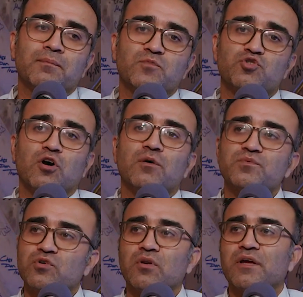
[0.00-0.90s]
job,
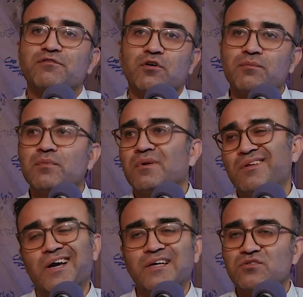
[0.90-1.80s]
so like from
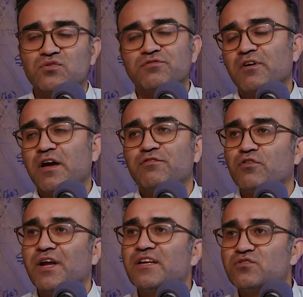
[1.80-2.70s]
9 to 5
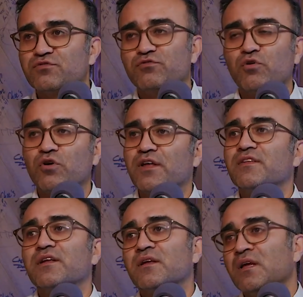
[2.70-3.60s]
or 8 to 4, and
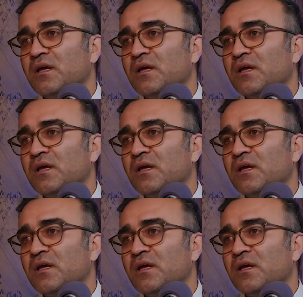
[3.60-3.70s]
then